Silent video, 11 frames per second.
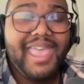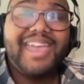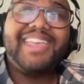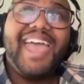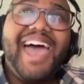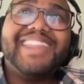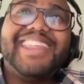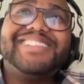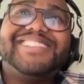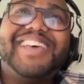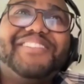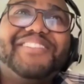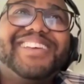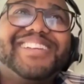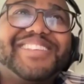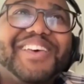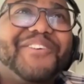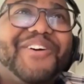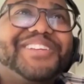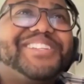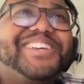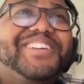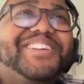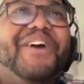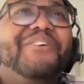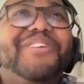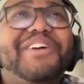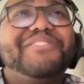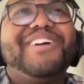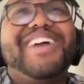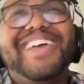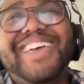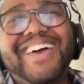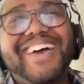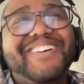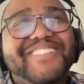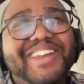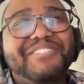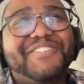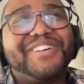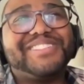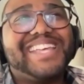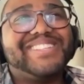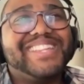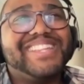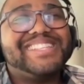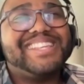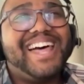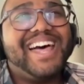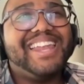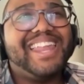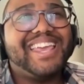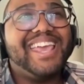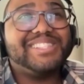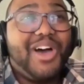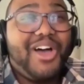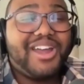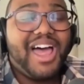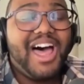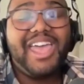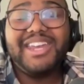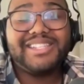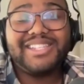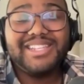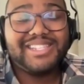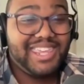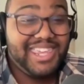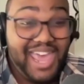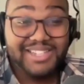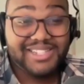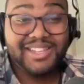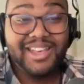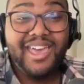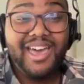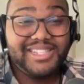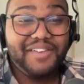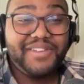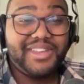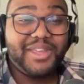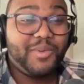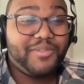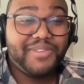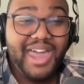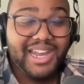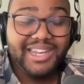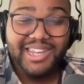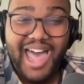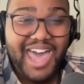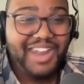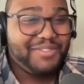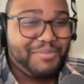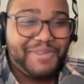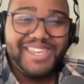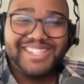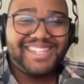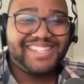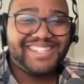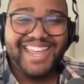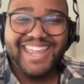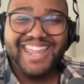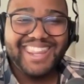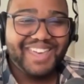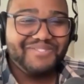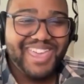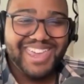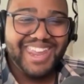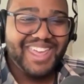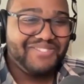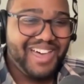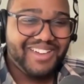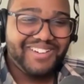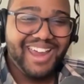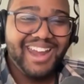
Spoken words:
Yeah, that's definitely a tough question. Whenever whenever folks ask you this, like it's hard. In a sense, yes, definitely. We've got a lot of the pieces that make an ML, right?